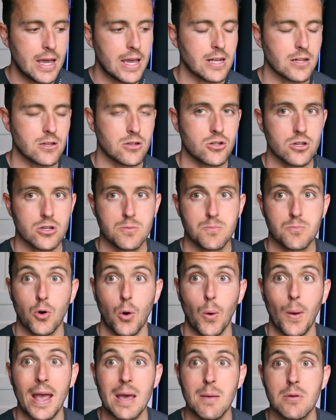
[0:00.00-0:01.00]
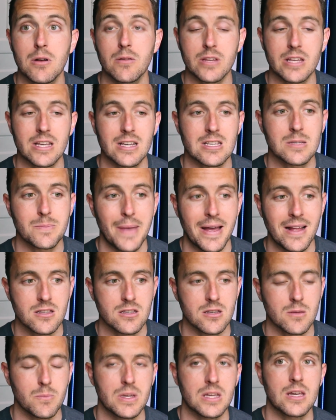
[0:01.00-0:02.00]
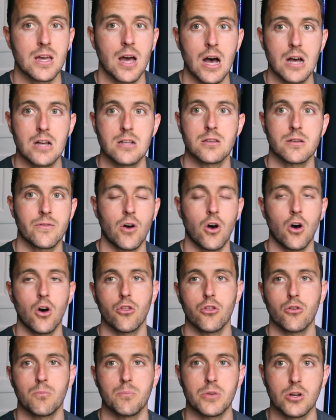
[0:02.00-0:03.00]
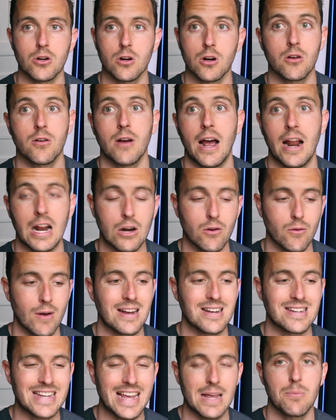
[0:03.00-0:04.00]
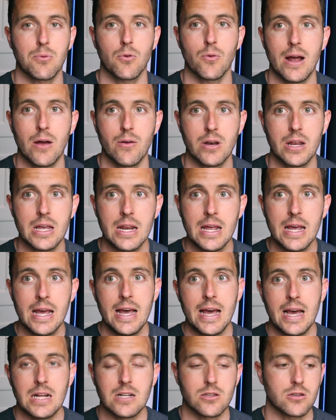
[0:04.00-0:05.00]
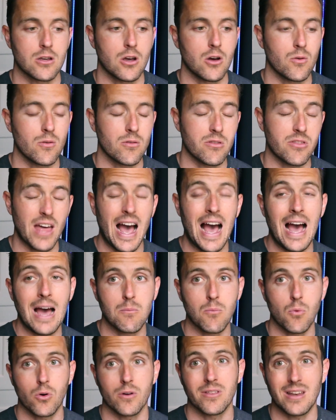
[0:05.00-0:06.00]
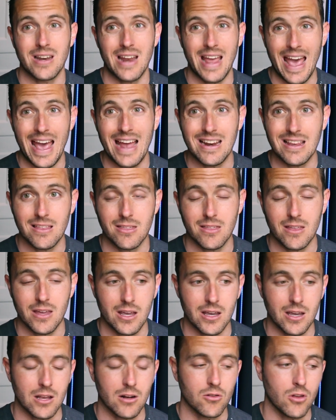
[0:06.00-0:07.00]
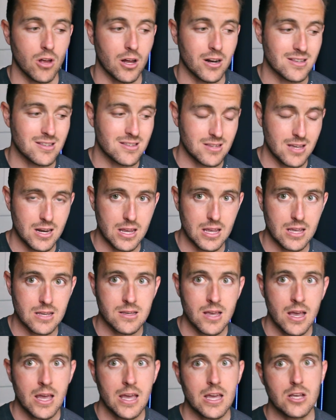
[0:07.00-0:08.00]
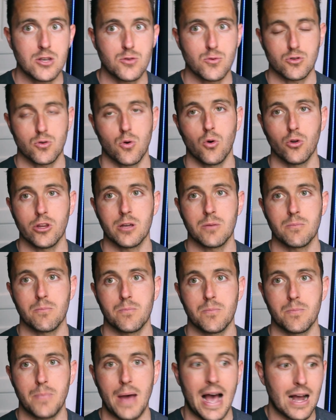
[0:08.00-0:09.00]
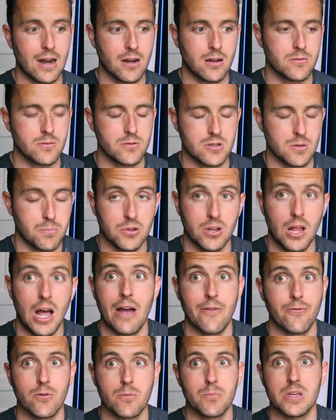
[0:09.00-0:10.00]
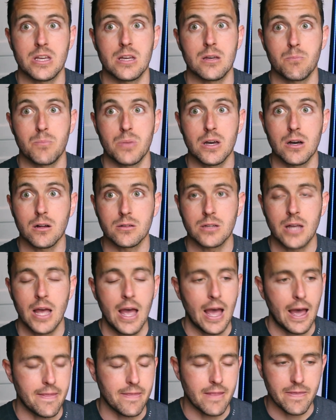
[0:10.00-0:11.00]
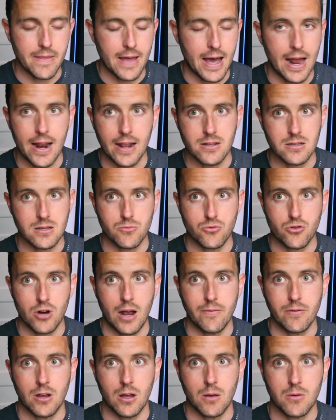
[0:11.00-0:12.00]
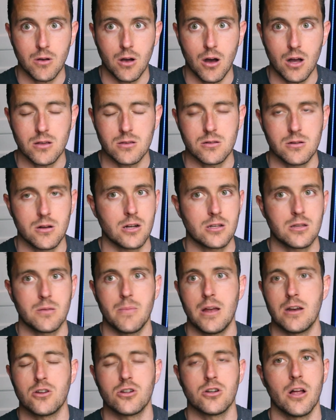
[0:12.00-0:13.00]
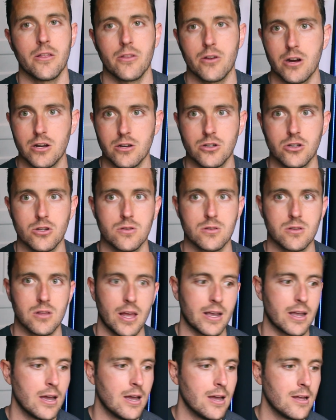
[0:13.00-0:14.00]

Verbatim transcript: it's just prohibitively expensive because of all the bureaucratic red tape around it and so that more than anything in a lot of cities is what's holding back supply from being built and then that ends up driving up costs not to mention other issues like